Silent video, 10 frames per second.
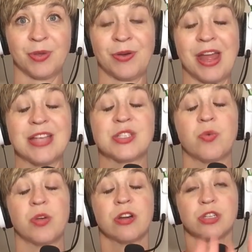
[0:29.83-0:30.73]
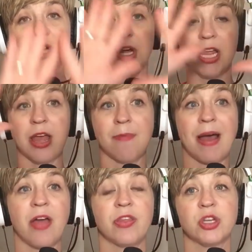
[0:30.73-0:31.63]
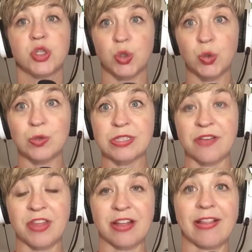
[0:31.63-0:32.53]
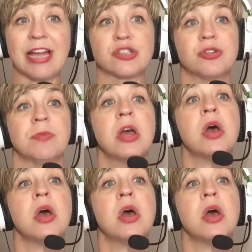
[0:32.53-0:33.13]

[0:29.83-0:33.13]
Okay, so we are talking about the tools of the classroom.